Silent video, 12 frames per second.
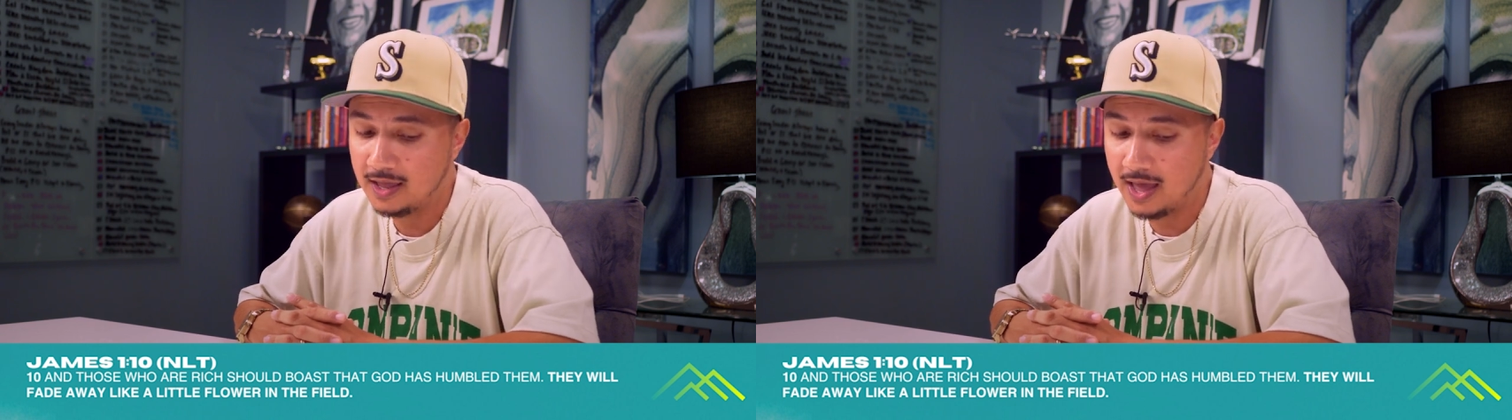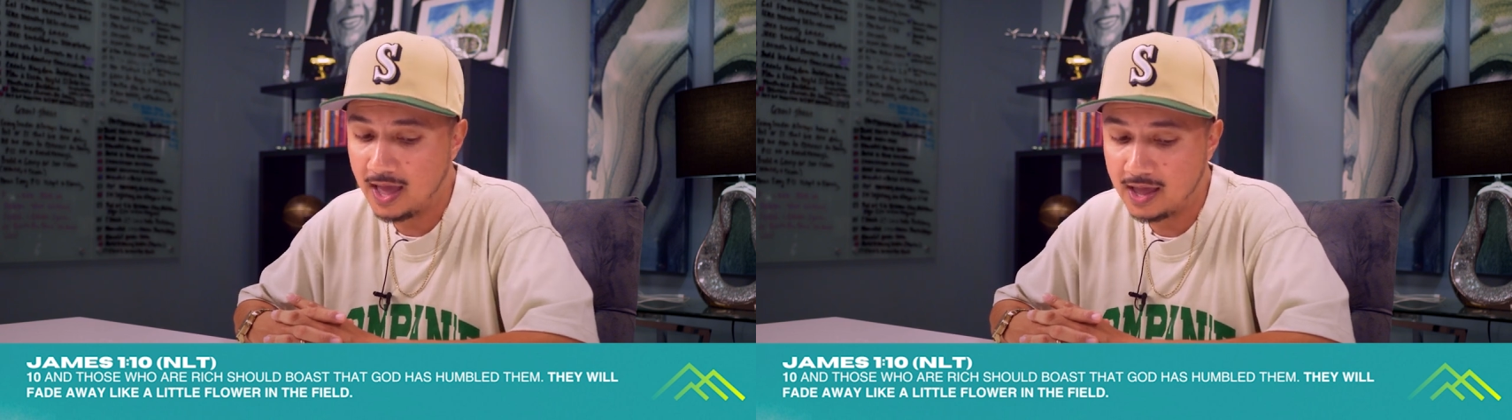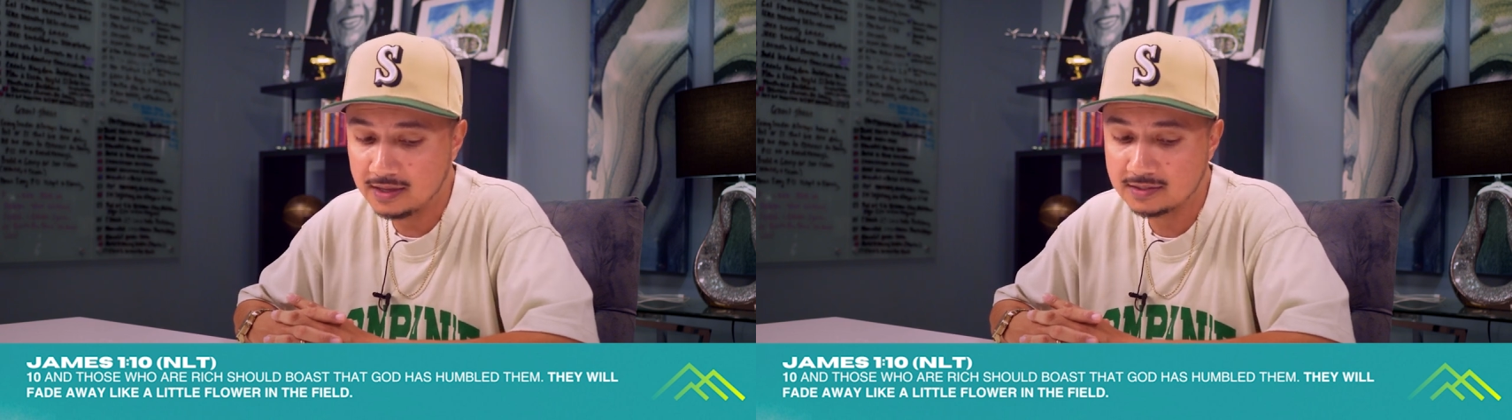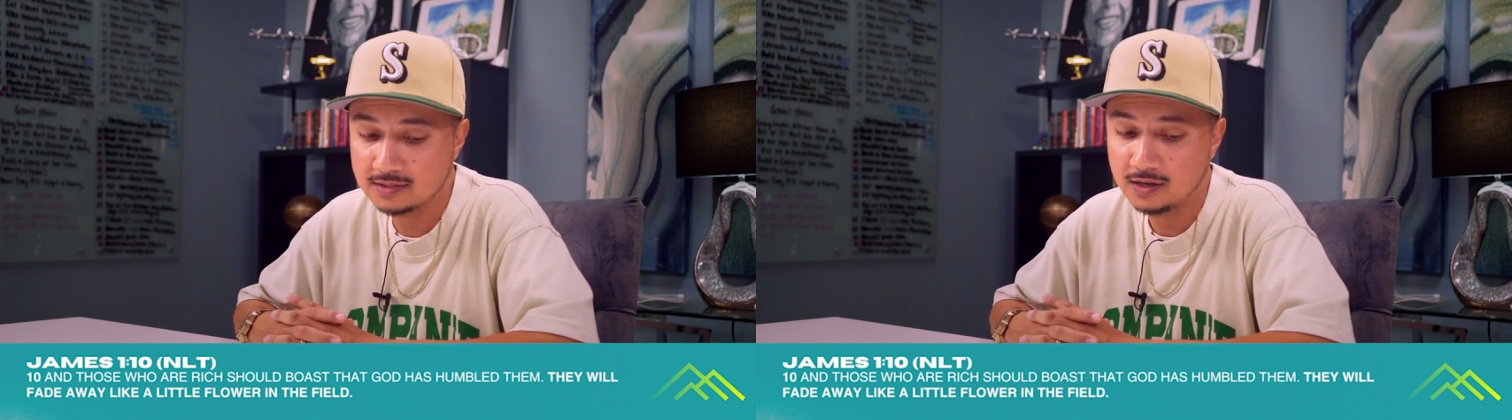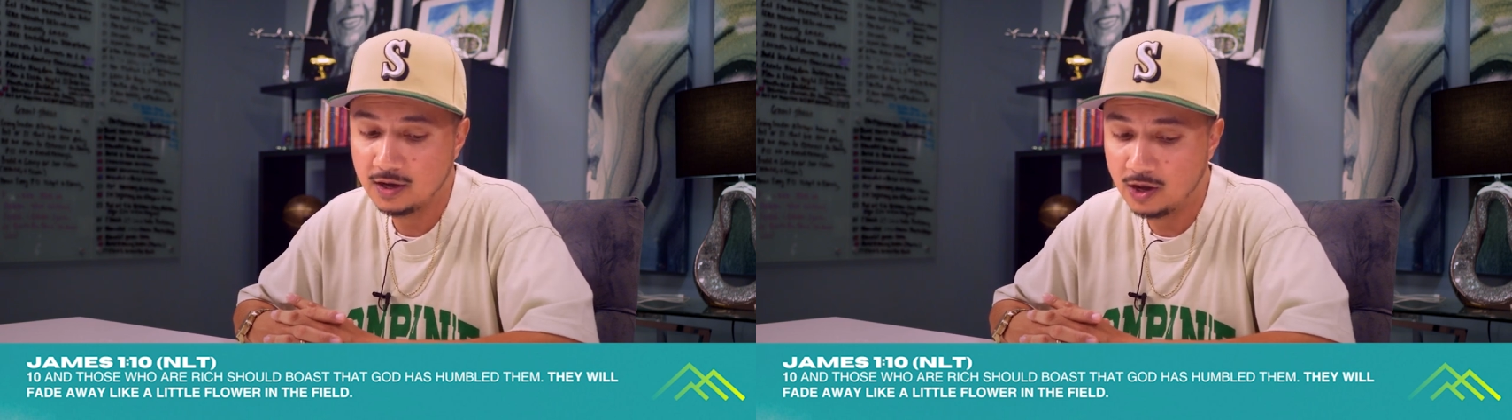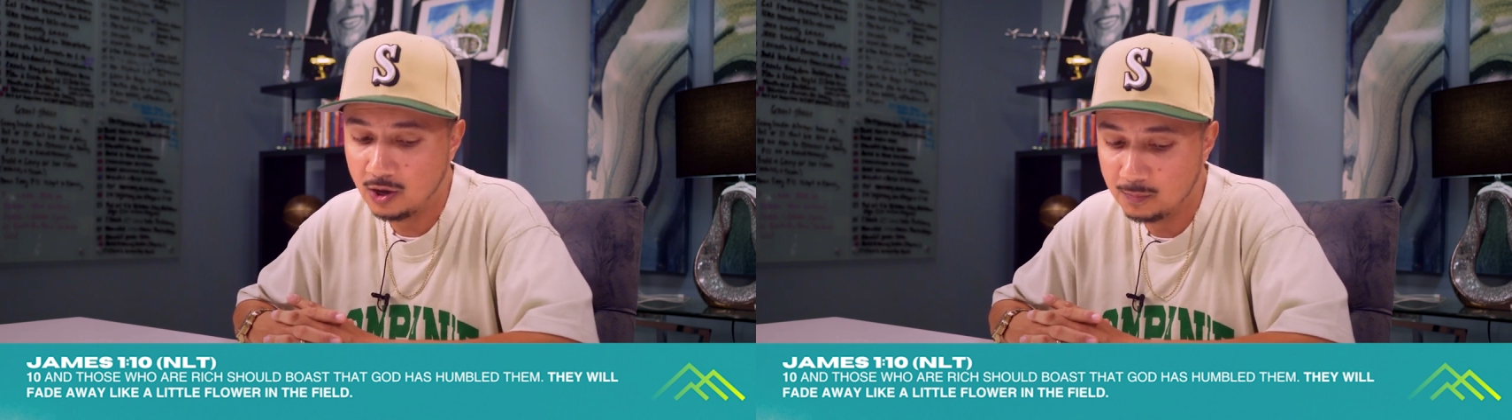has
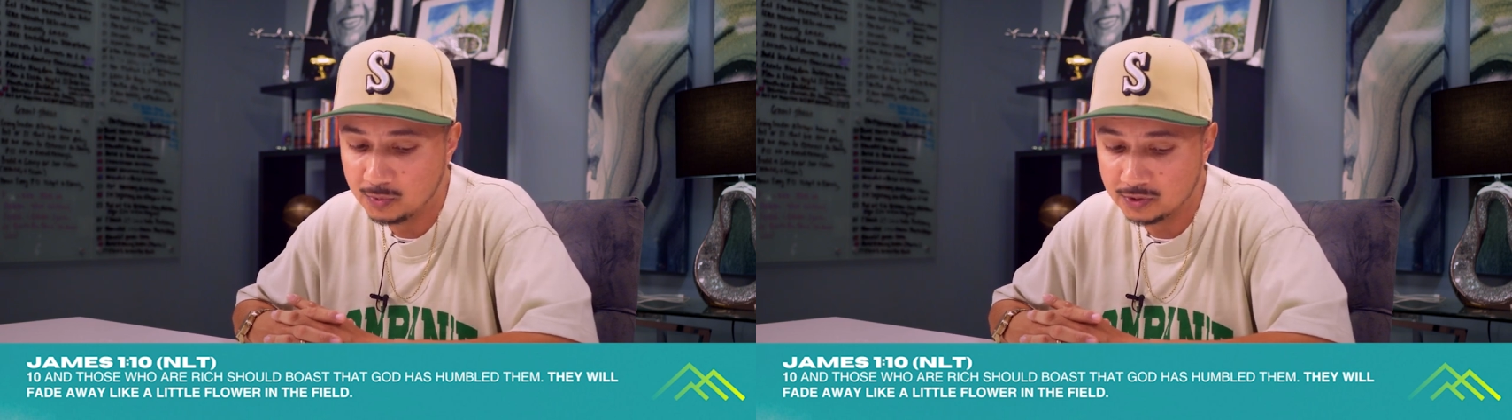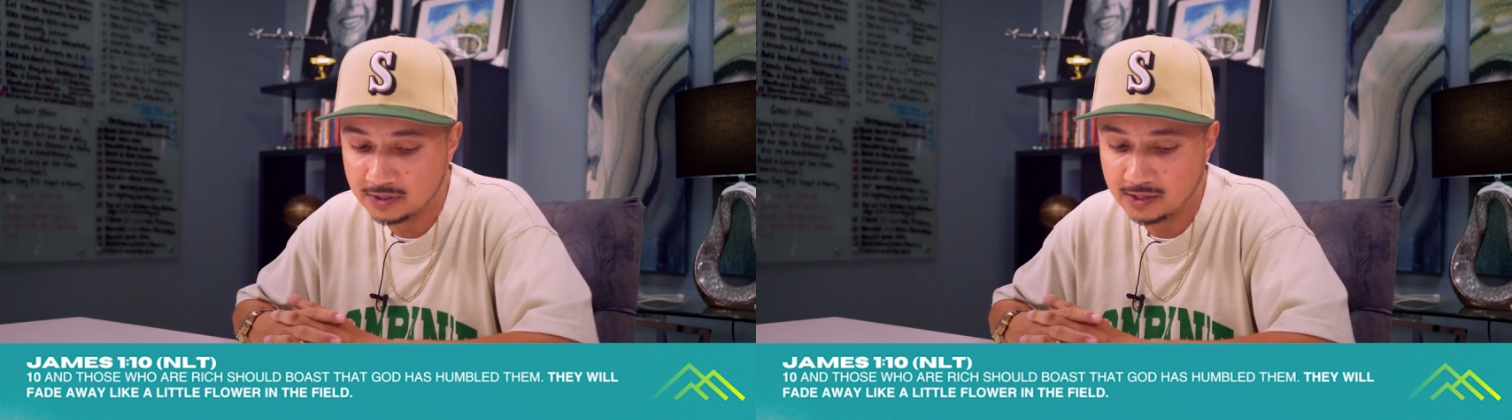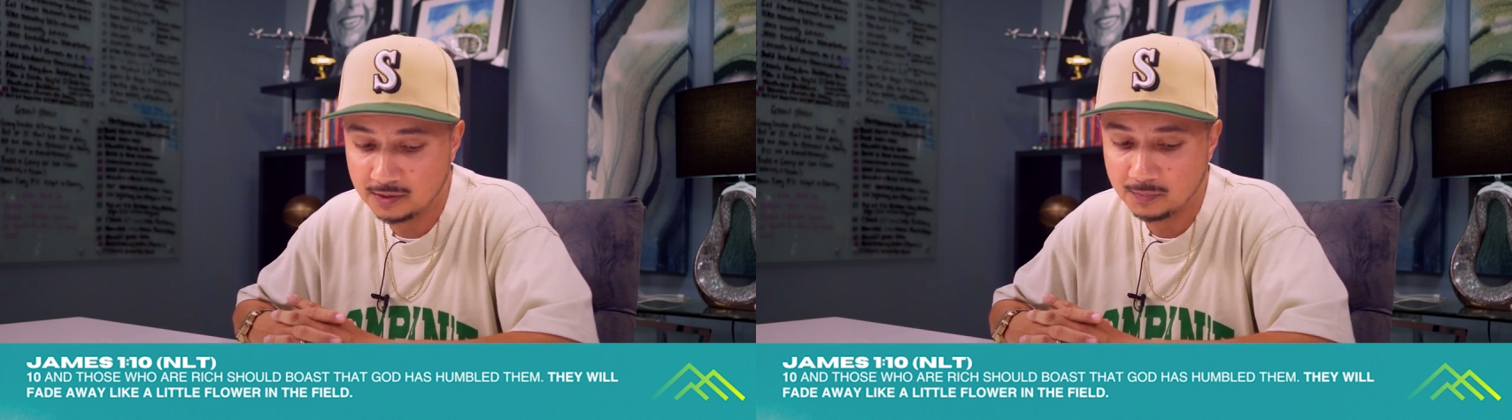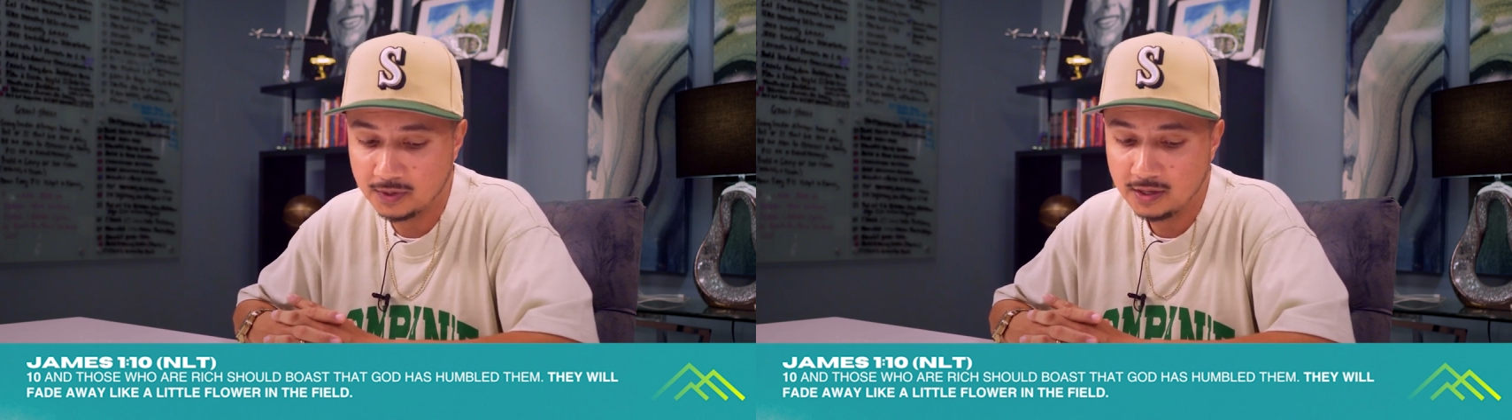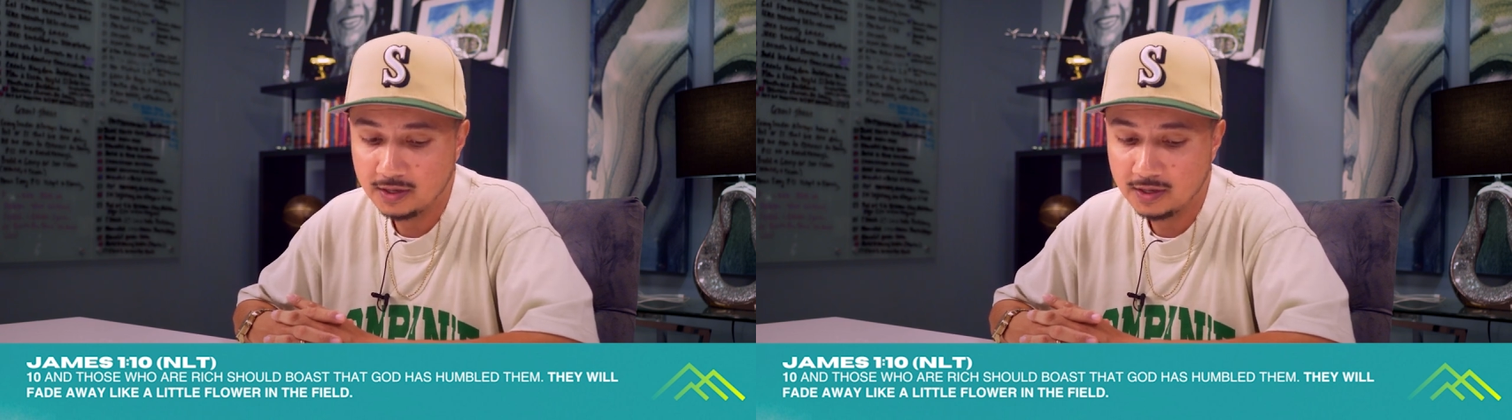humbled them.